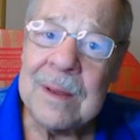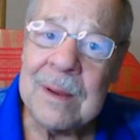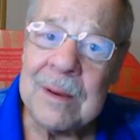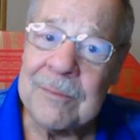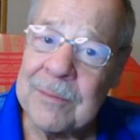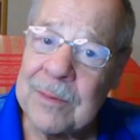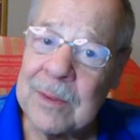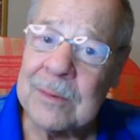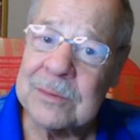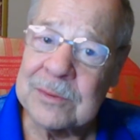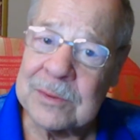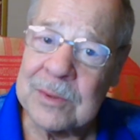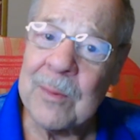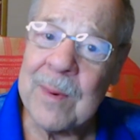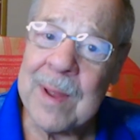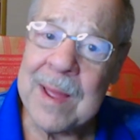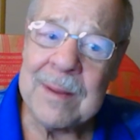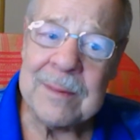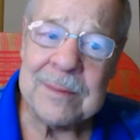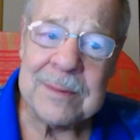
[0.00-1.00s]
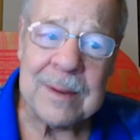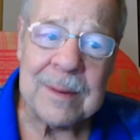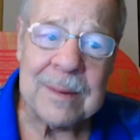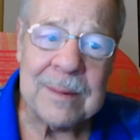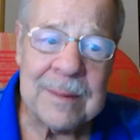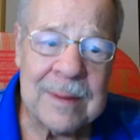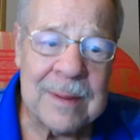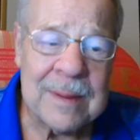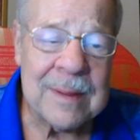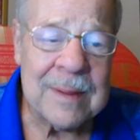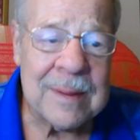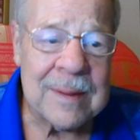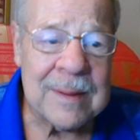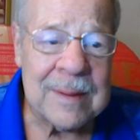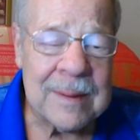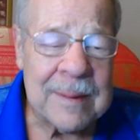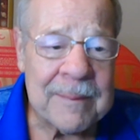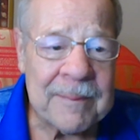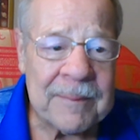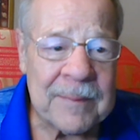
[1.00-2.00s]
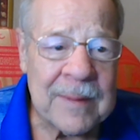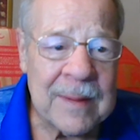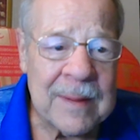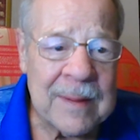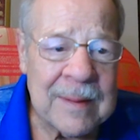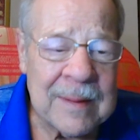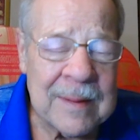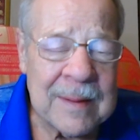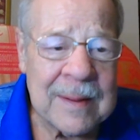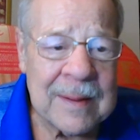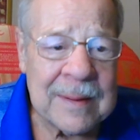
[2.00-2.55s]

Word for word: of those around you.